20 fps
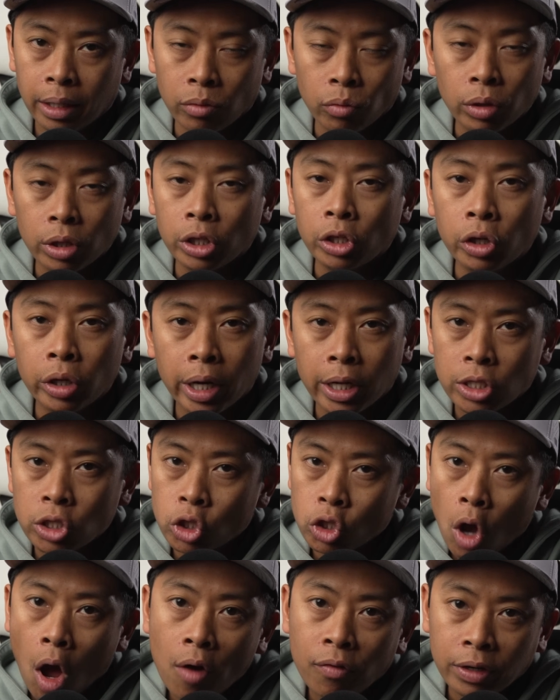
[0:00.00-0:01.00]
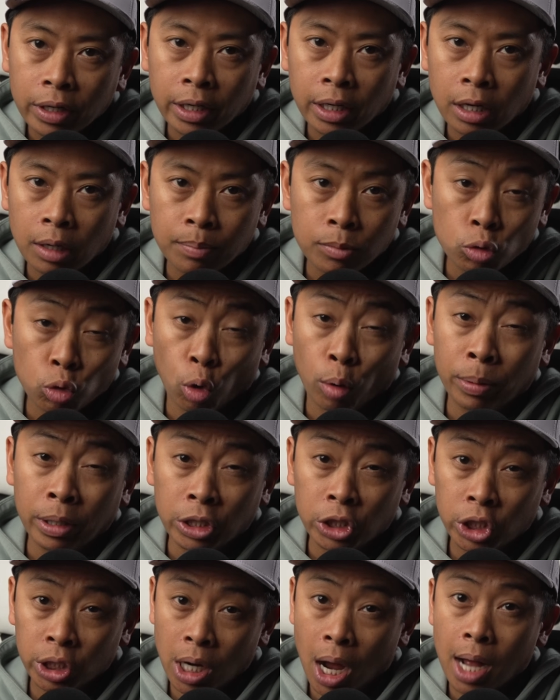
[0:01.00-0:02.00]
and really good at softening and
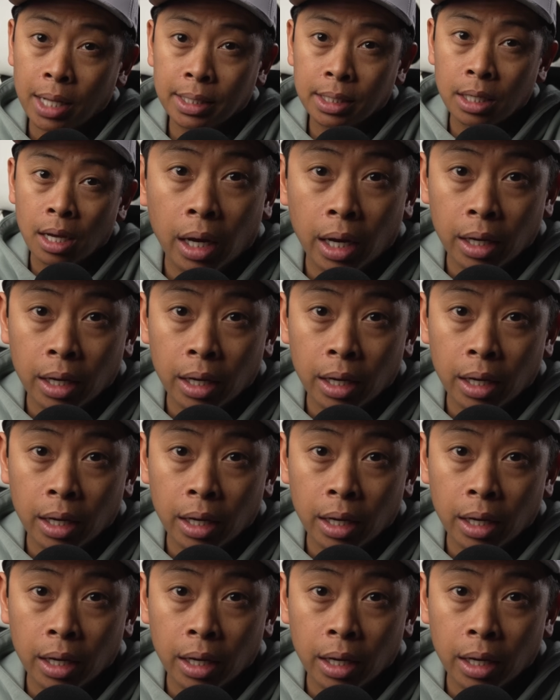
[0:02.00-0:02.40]
absorbing shots.